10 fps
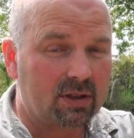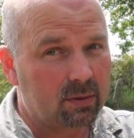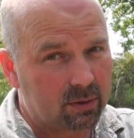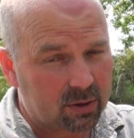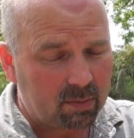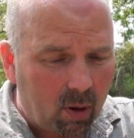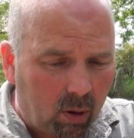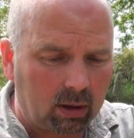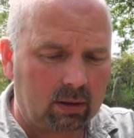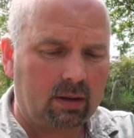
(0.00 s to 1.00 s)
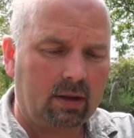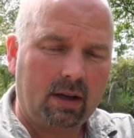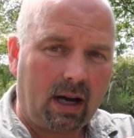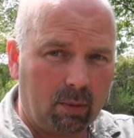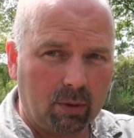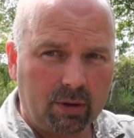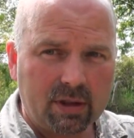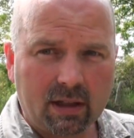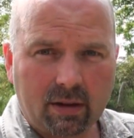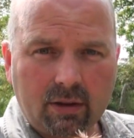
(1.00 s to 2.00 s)
so small, I won't
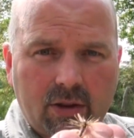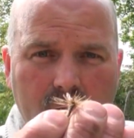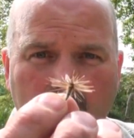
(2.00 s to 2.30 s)
use anything too